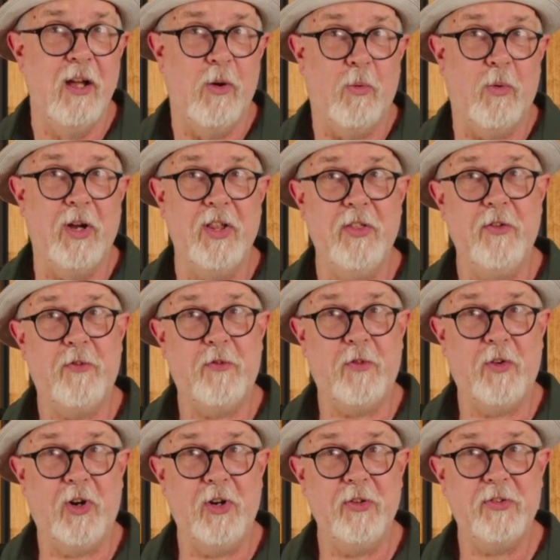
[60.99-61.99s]
one of the
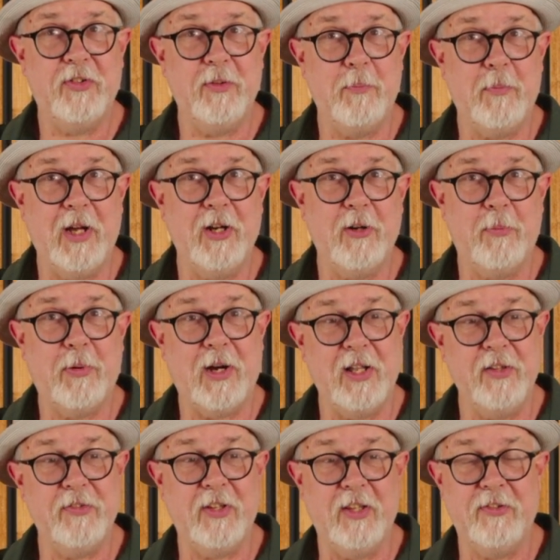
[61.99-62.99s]
first
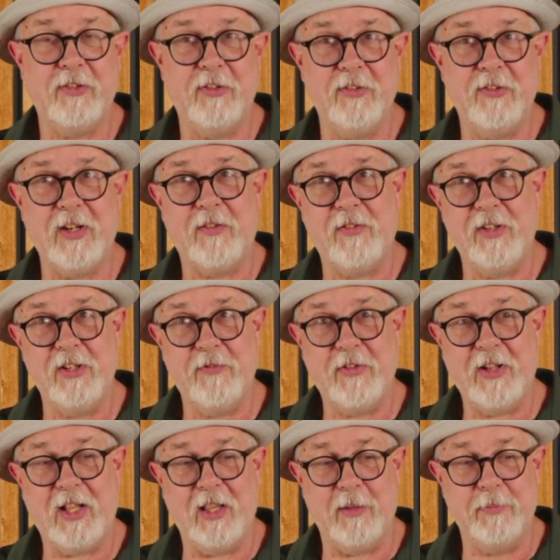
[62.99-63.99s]
microprocessors ever
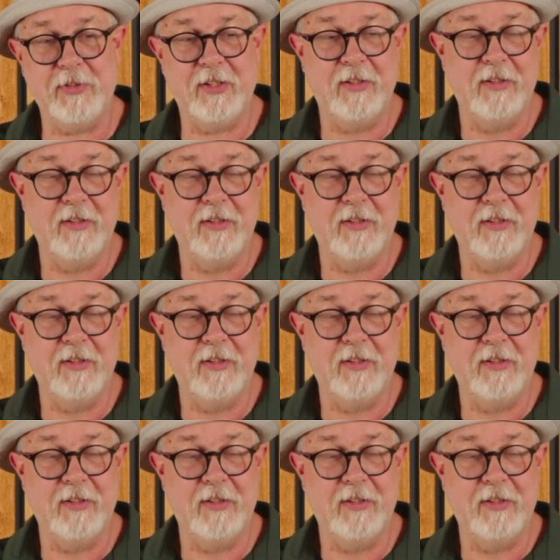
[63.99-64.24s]
developed.